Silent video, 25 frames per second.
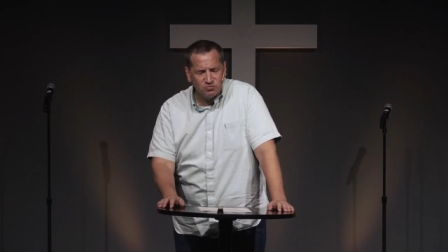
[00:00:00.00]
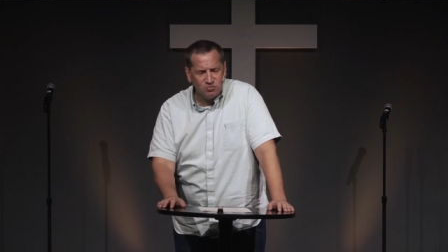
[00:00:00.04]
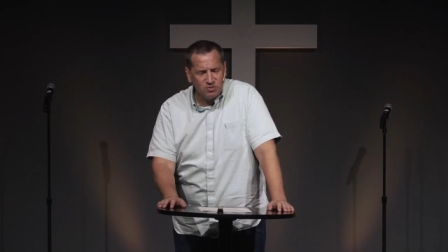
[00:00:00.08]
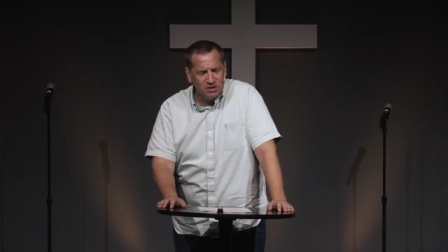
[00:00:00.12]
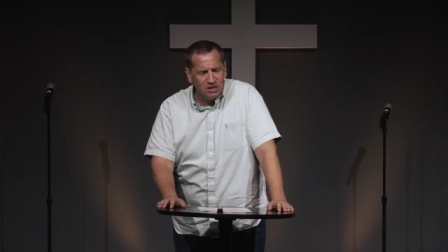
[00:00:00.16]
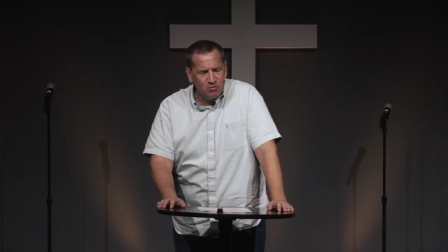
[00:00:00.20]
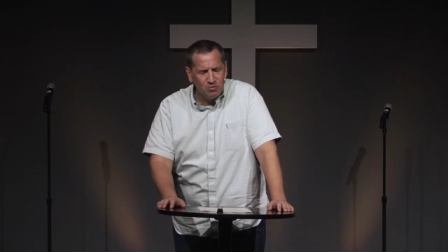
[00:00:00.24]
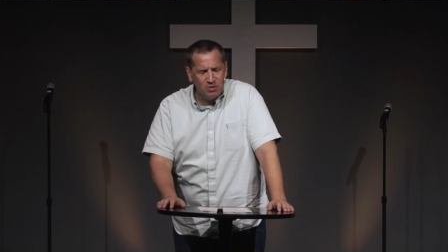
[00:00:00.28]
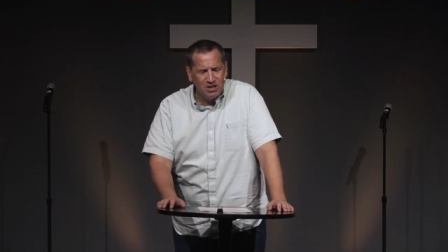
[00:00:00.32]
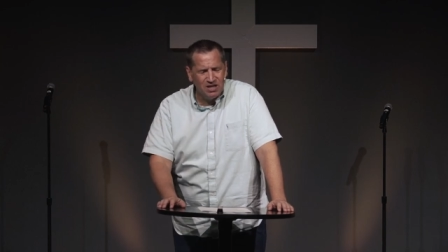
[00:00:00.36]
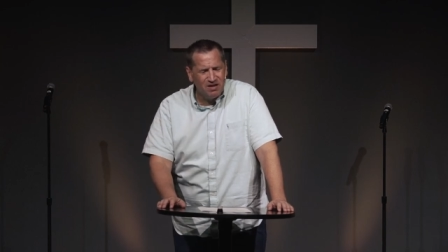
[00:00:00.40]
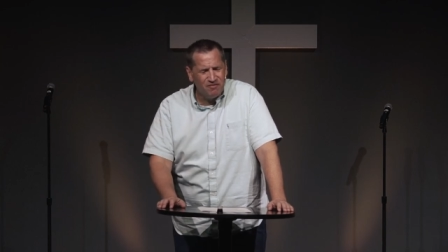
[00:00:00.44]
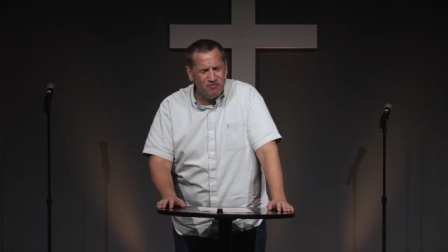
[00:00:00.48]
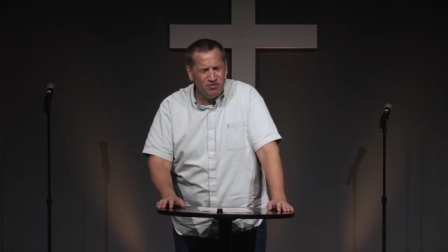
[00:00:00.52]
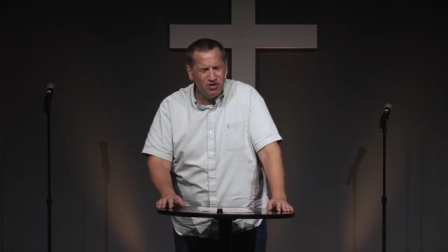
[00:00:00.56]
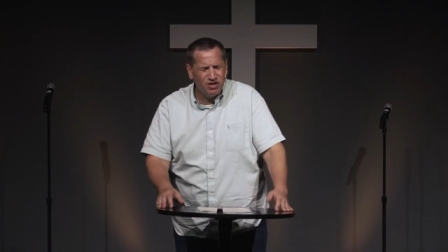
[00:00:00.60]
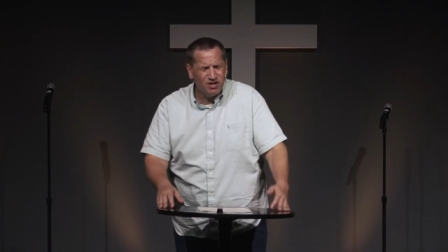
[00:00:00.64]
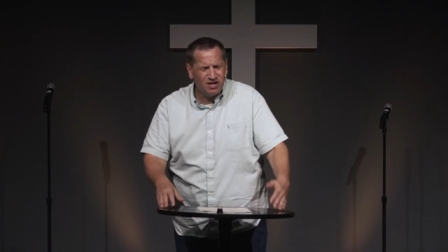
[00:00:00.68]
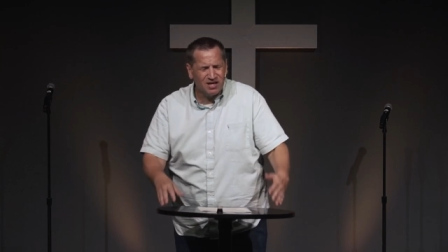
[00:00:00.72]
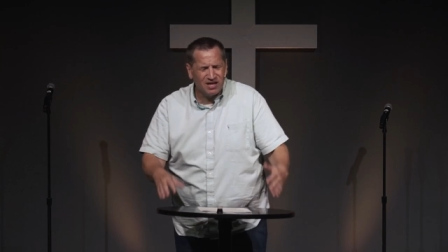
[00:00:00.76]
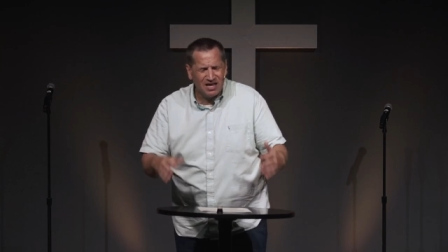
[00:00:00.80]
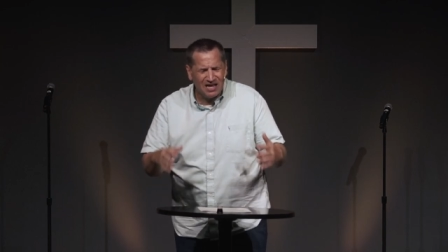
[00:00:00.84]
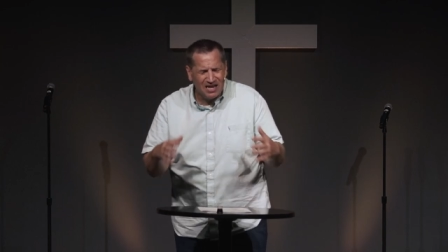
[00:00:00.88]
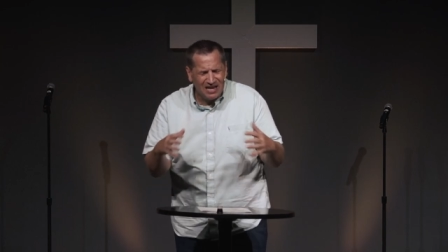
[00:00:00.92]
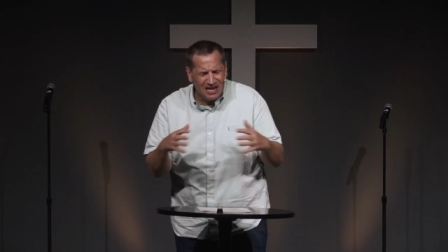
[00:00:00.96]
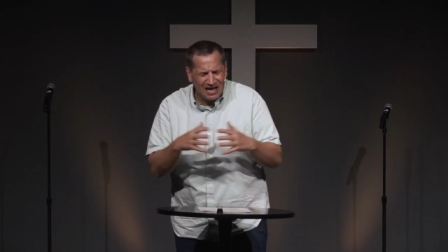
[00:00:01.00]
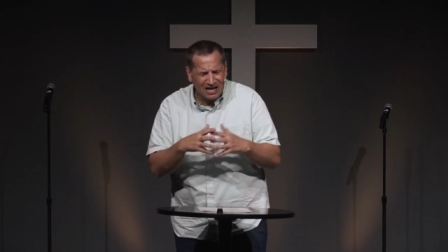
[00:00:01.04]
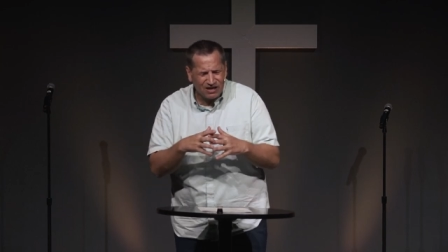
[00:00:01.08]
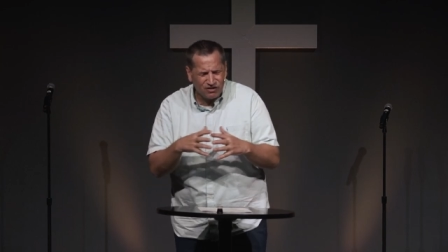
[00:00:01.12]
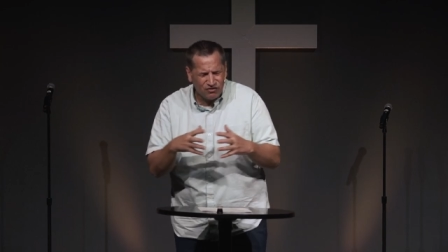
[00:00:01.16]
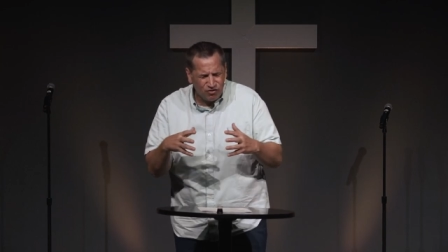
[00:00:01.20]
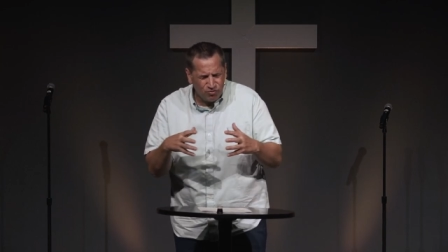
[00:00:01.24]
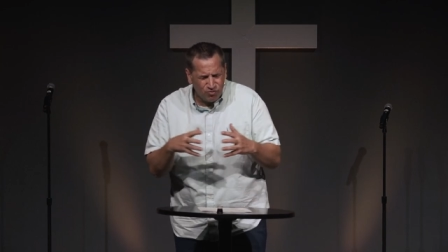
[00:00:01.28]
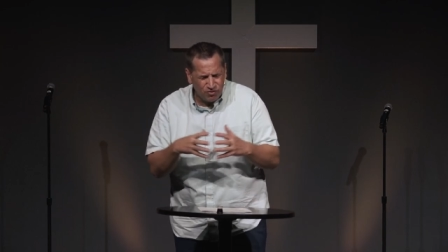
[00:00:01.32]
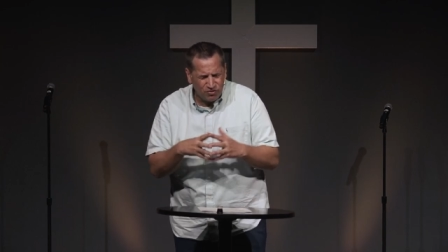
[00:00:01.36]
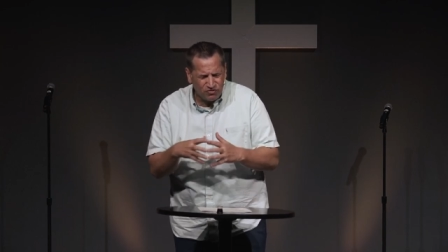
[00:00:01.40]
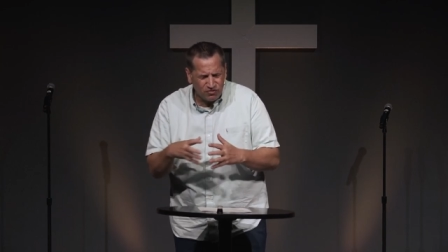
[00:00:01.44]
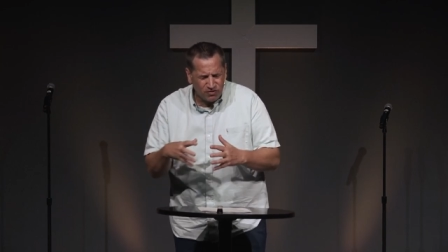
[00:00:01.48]
We, we love you to connect
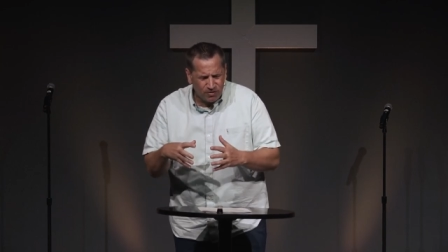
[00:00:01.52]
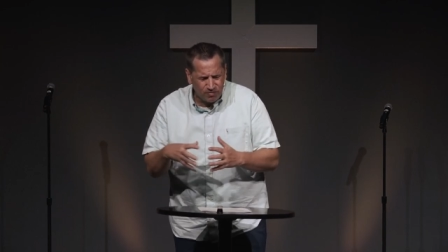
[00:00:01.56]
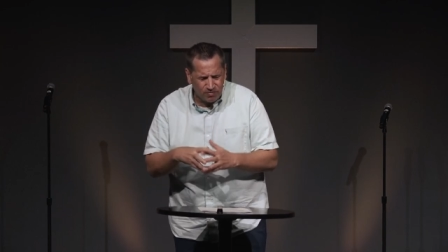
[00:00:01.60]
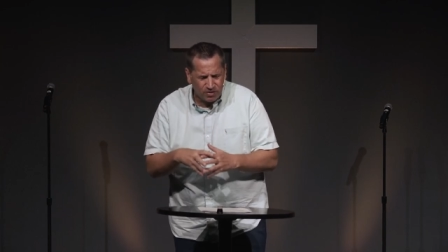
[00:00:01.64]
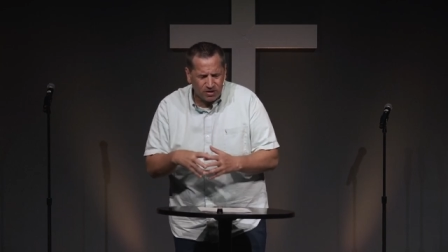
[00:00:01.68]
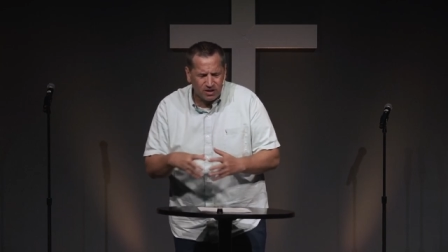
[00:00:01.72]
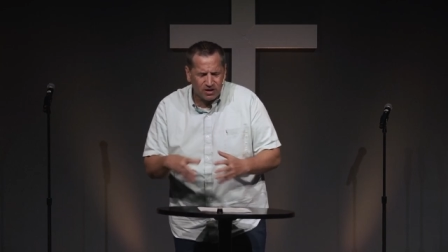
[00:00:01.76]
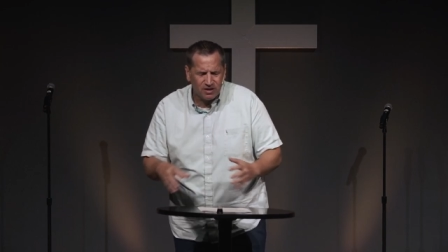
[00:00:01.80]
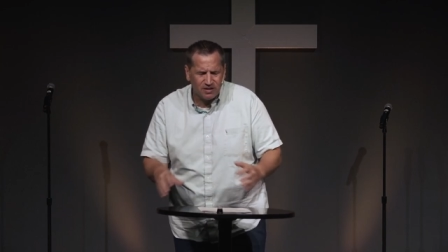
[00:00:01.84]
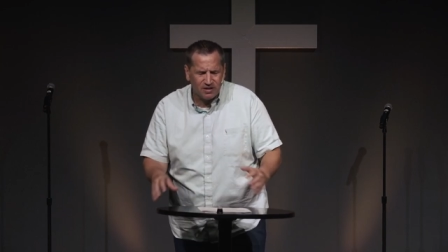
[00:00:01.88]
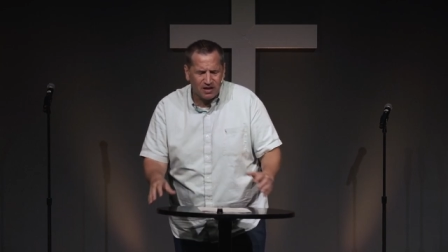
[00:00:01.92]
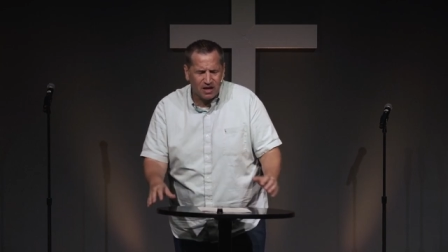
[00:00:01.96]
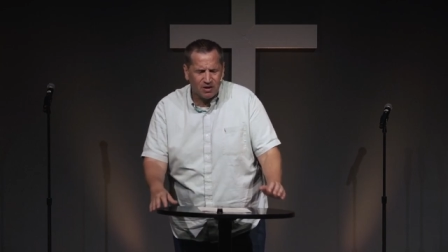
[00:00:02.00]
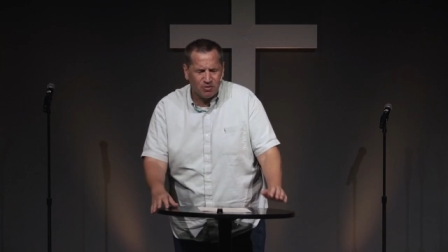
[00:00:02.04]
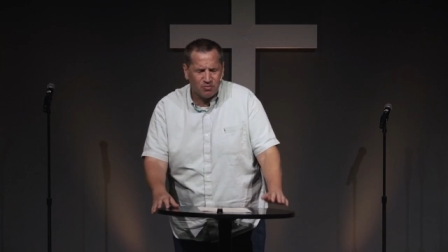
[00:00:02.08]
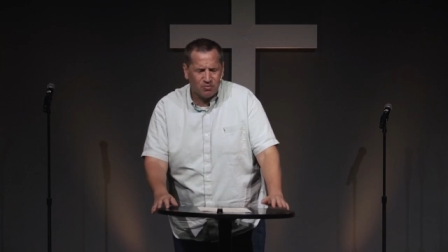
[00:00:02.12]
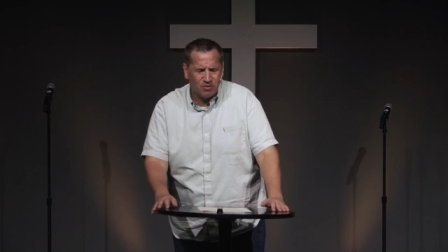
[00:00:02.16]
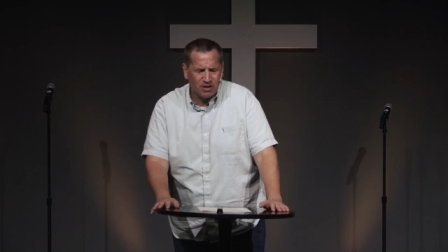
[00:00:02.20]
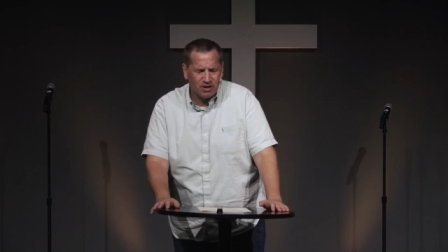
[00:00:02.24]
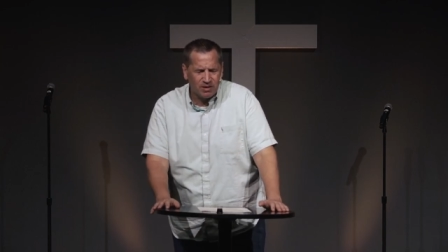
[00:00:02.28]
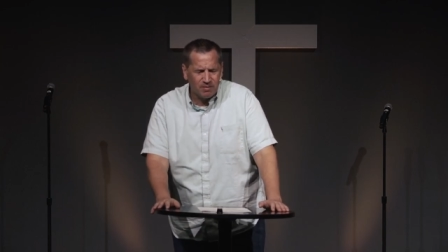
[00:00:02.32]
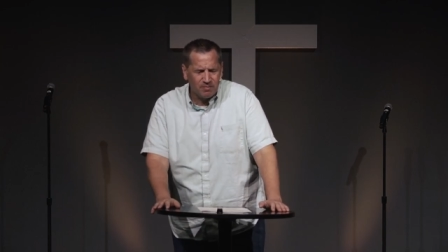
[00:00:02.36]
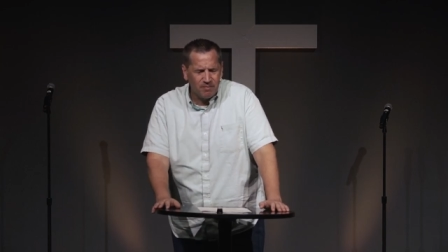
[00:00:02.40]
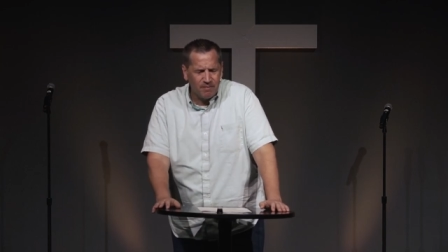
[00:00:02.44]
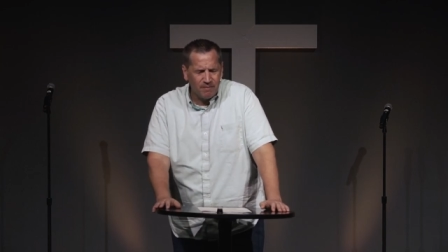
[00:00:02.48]
you with somebody in that way.